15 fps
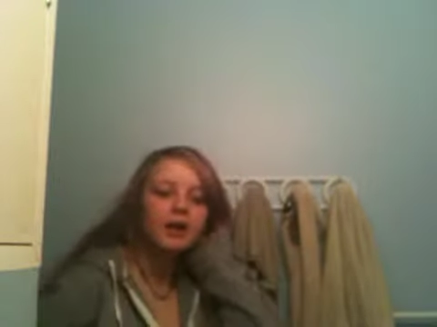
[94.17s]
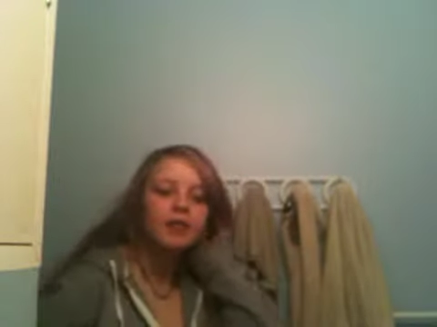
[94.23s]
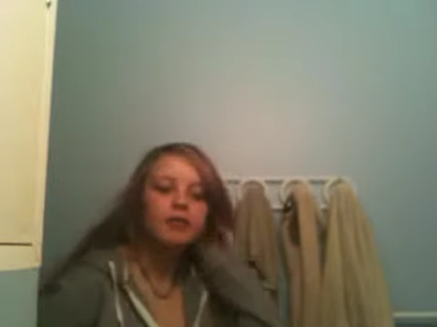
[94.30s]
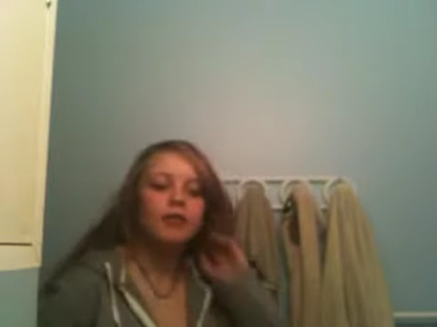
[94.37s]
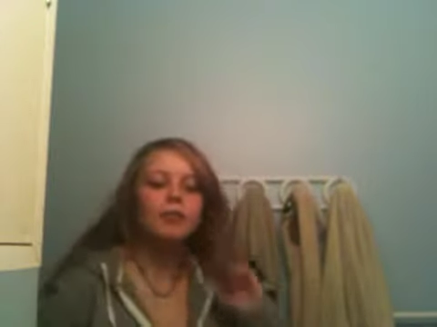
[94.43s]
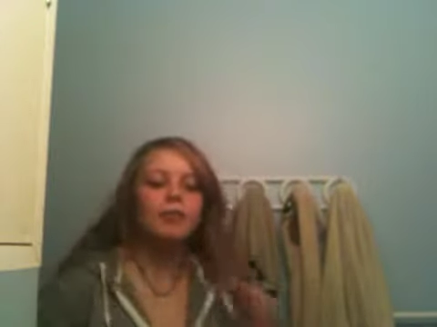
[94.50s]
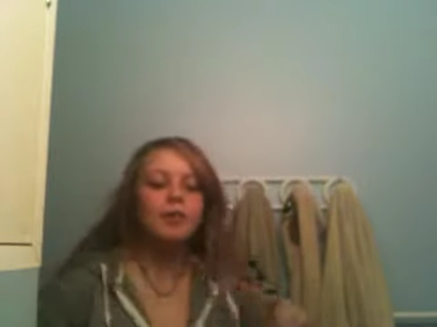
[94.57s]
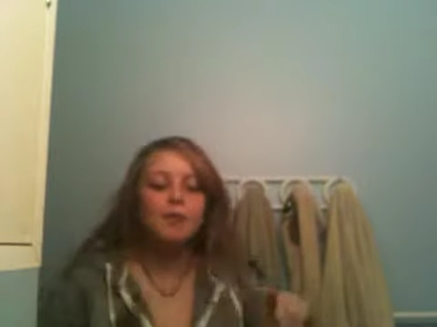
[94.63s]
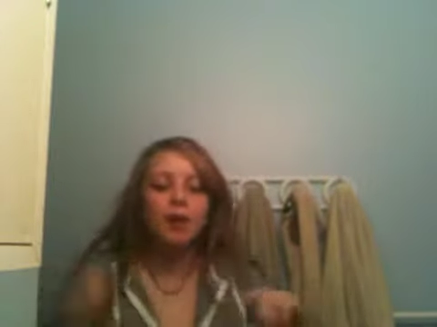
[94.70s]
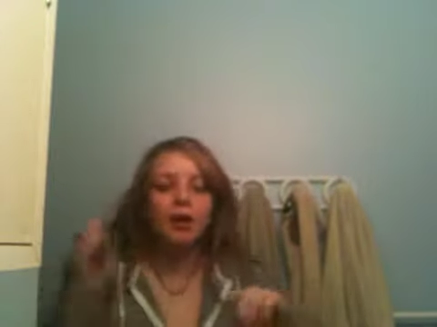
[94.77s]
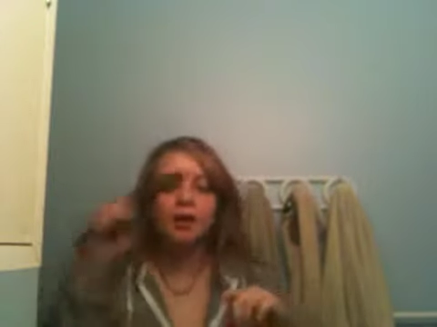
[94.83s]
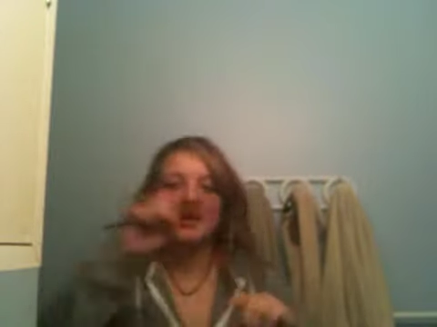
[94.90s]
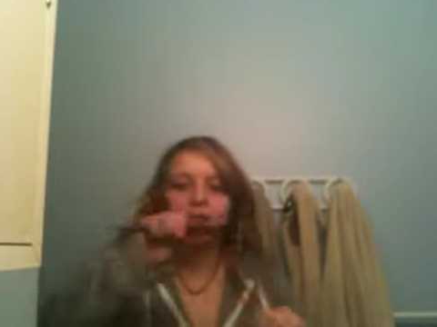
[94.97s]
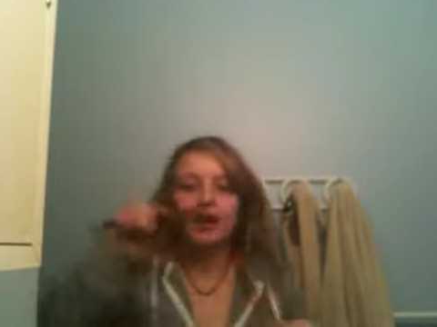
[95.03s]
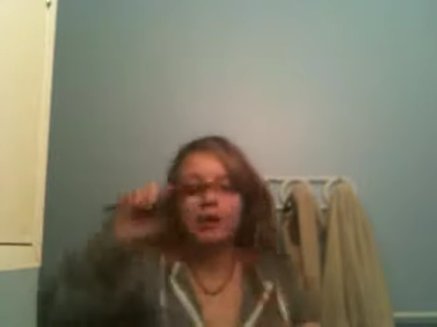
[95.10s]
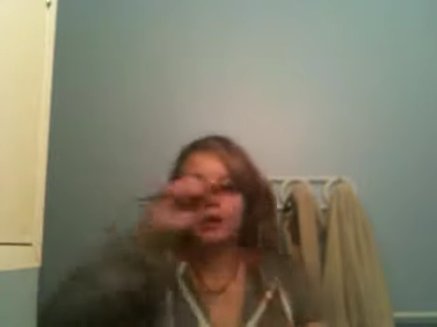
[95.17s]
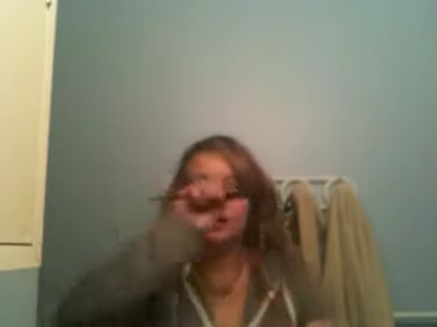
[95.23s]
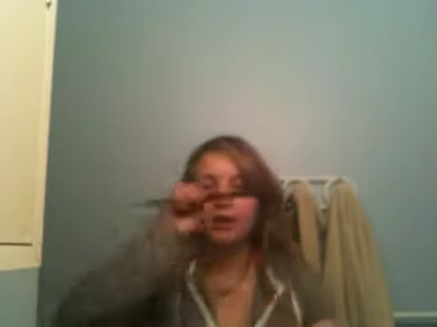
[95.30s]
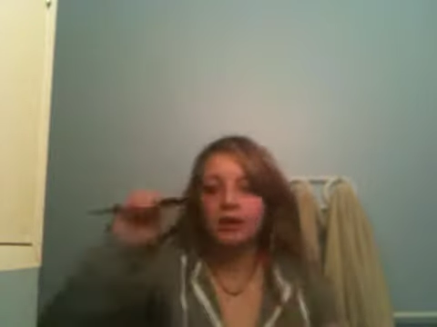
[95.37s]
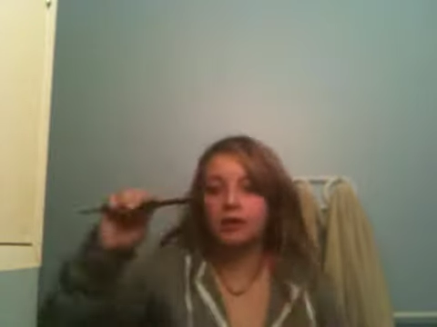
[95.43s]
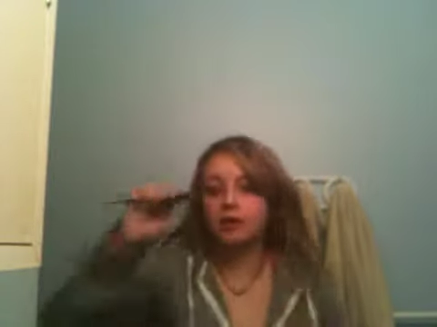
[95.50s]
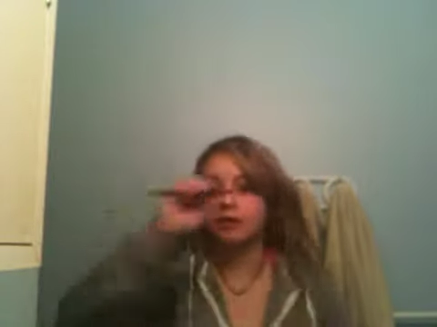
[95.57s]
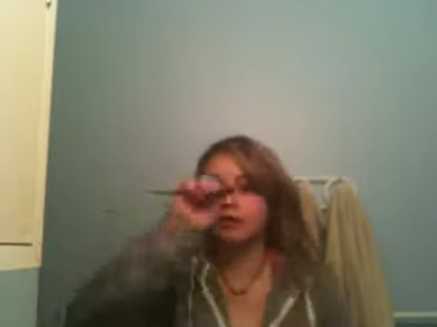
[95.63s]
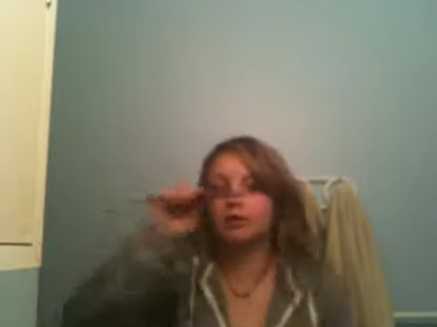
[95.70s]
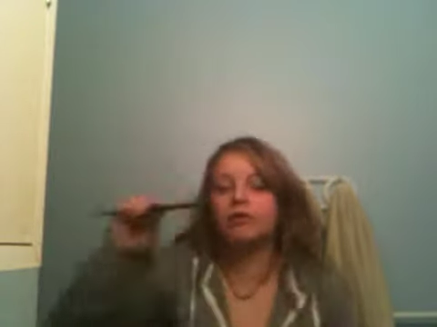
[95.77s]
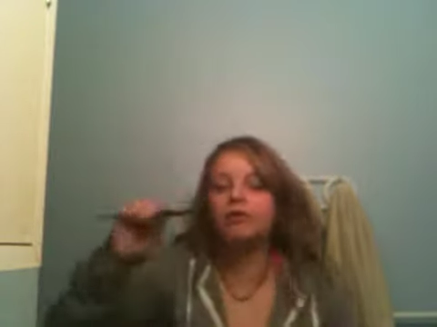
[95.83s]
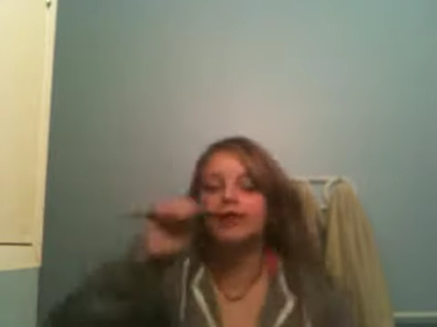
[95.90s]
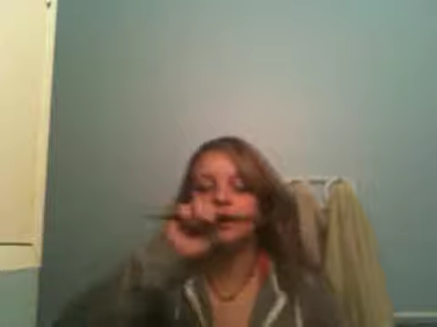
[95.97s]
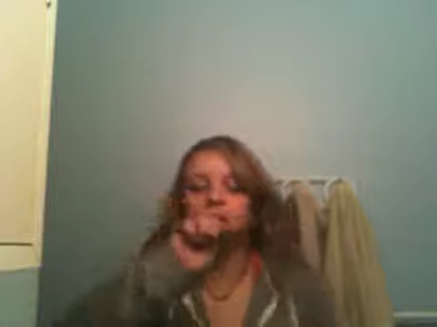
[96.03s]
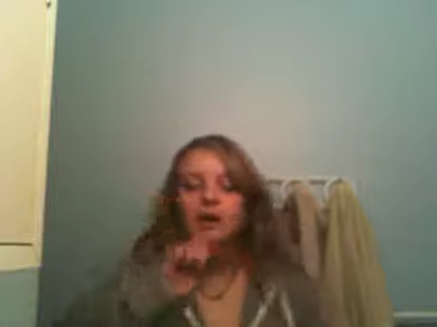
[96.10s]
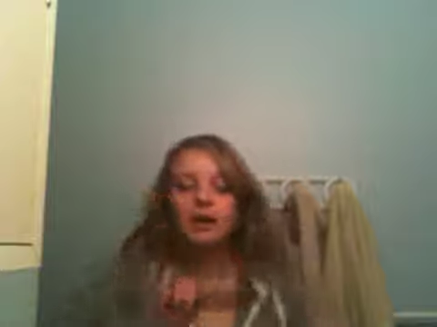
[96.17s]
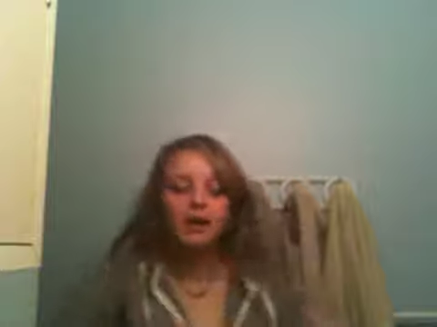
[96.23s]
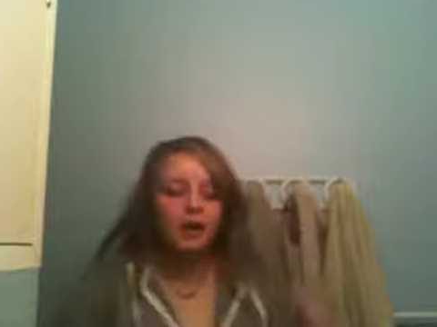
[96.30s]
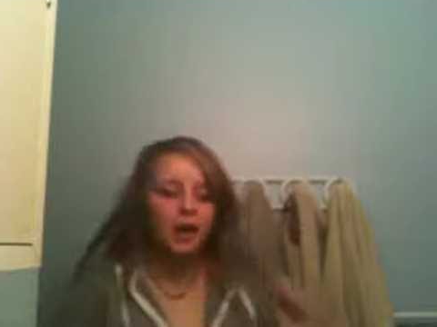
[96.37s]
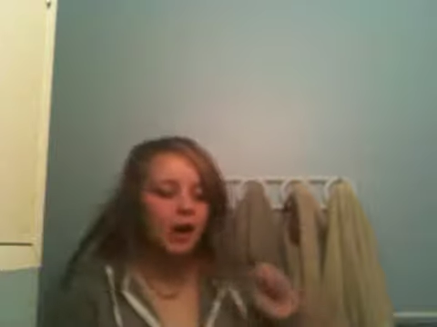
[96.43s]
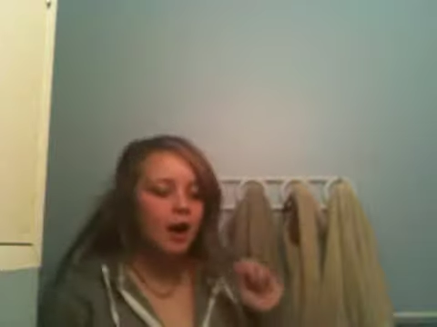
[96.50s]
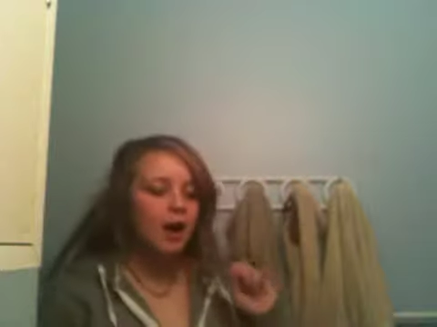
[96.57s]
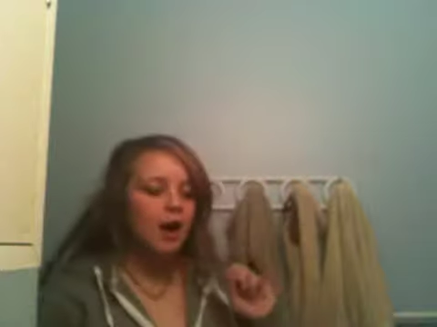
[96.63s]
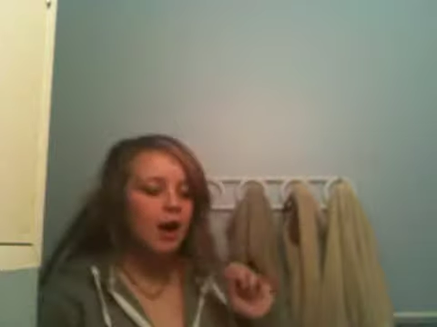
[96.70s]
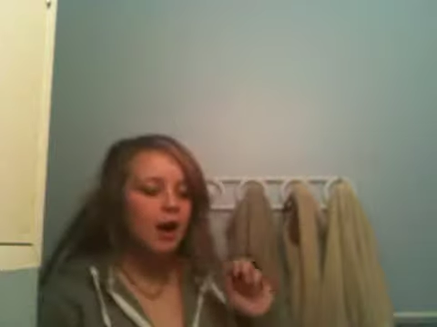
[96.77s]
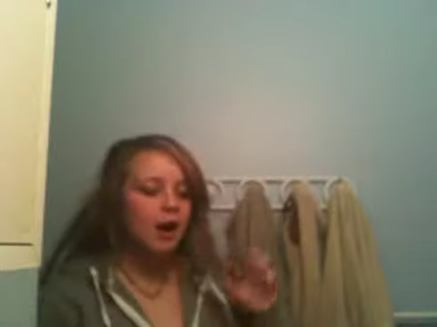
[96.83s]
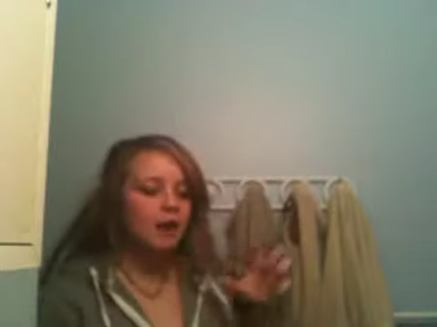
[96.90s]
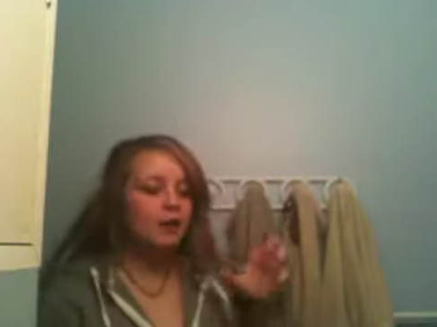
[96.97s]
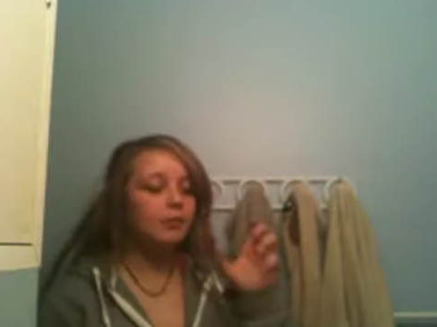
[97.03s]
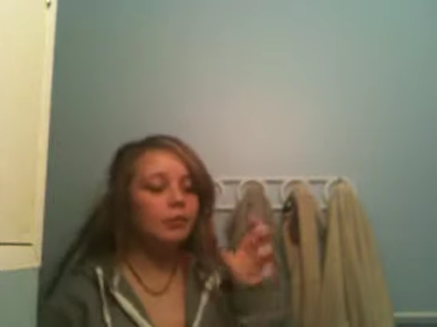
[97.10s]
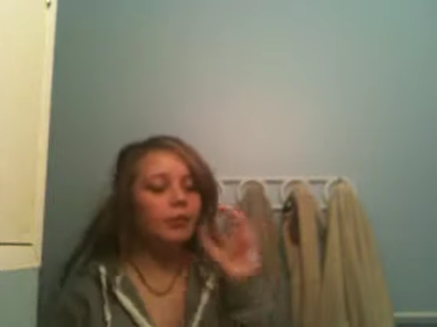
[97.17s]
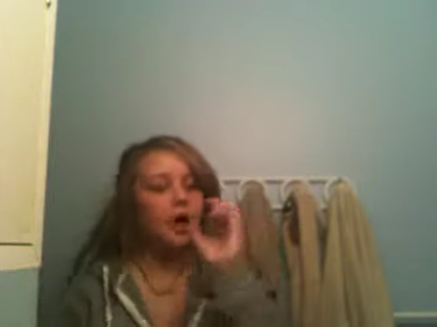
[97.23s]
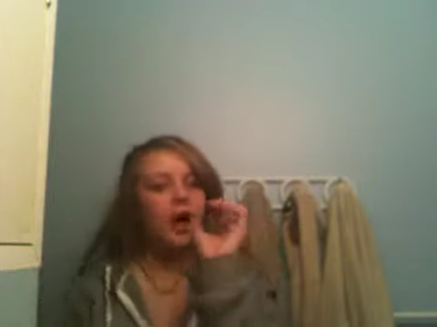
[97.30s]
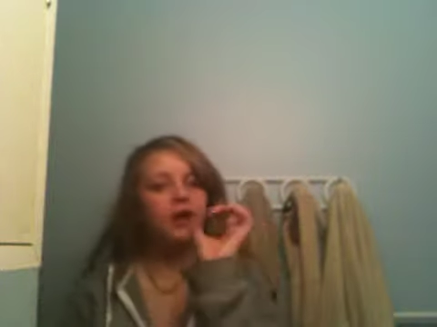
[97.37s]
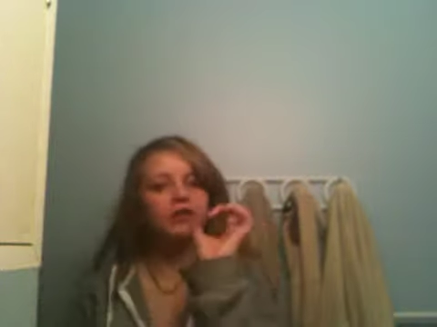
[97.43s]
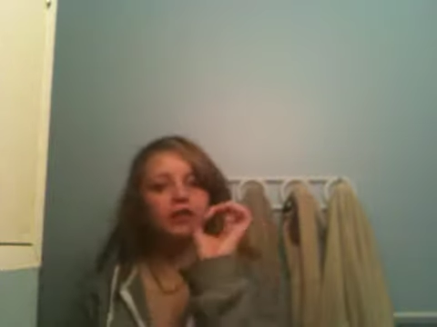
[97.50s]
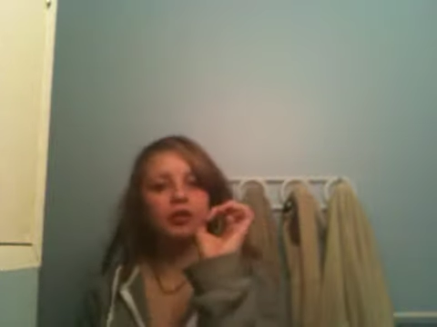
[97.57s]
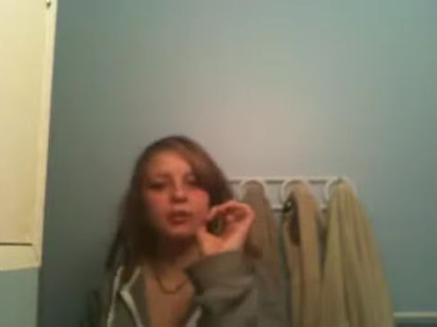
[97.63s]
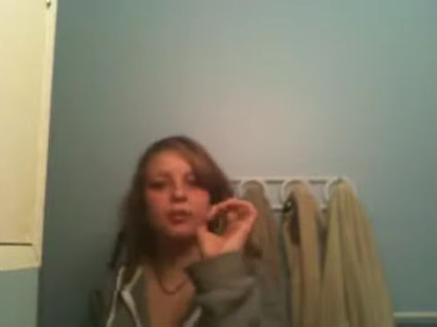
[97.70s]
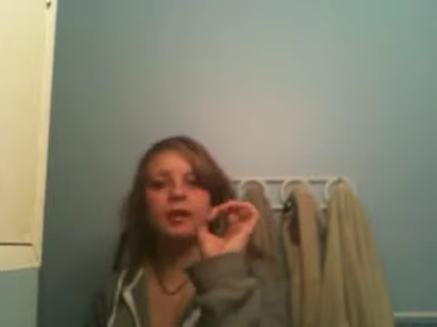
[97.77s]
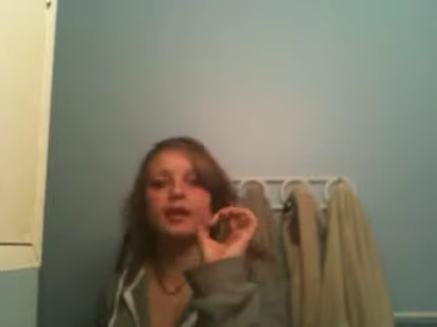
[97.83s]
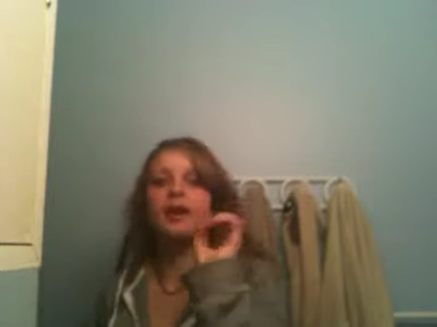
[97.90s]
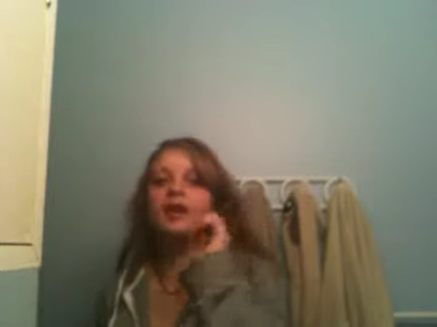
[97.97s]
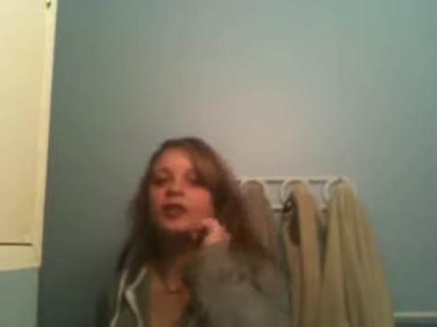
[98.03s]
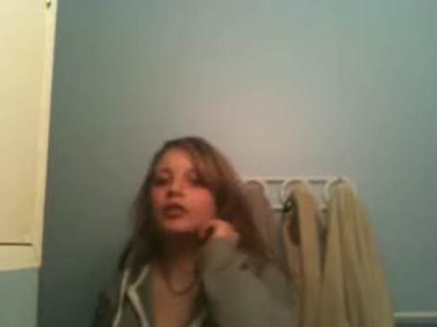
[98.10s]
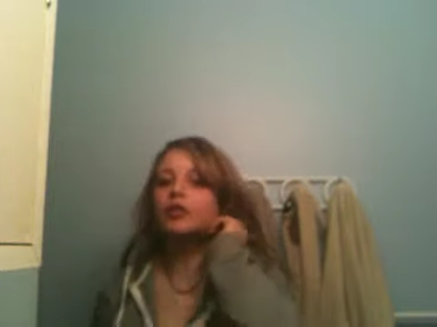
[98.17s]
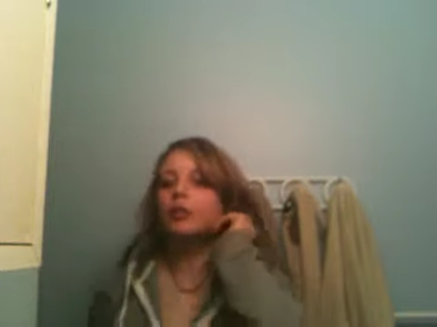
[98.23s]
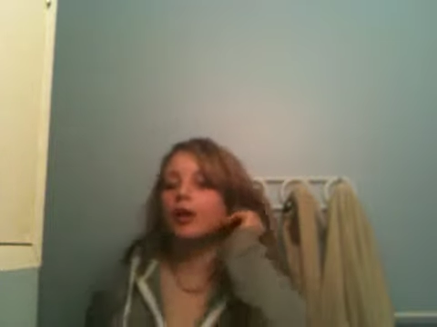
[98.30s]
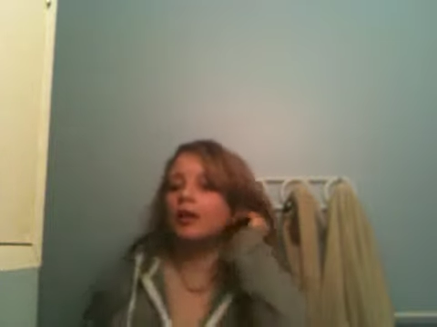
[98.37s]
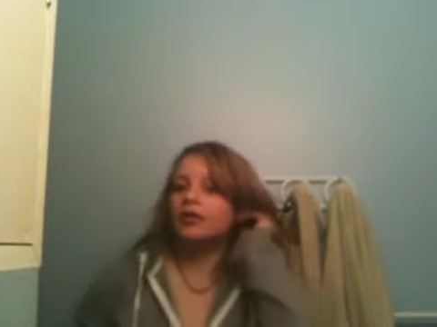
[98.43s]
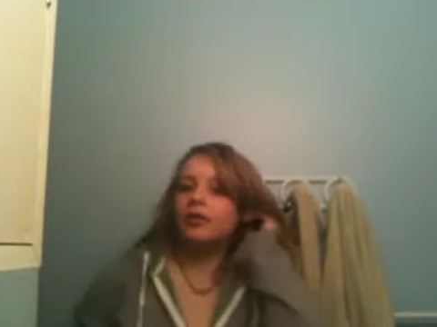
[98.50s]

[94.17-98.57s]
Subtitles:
from the parted area that you're using, and it will actually be like a square.